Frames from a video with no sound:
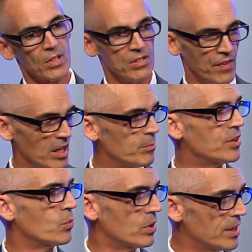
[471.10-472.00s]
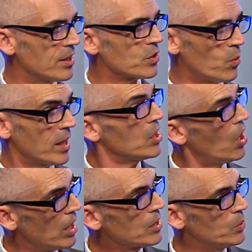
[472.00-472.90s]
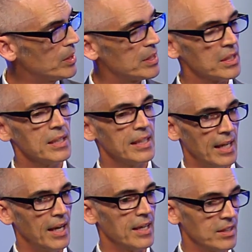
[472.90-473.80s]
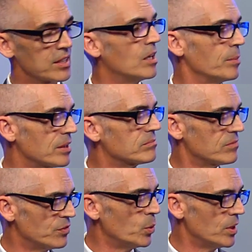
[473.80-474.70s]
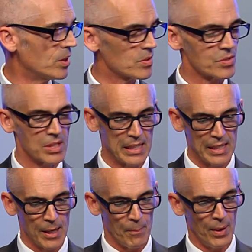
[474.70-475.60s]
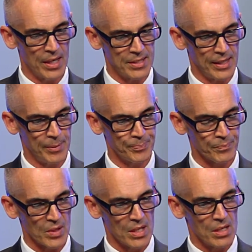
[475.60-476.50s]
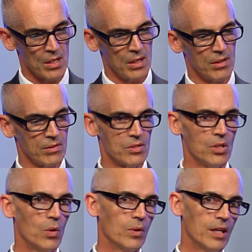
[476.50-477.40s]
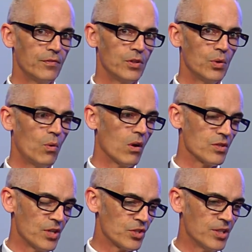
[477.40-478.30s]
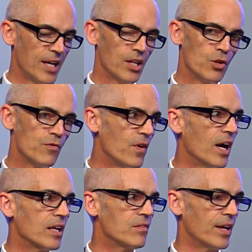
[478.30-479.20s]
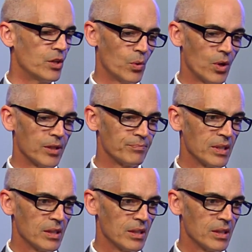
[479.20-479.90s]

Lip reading: development that will get underway in Hollywood in the coming few years. But so if you are in Section 8 and you find that you're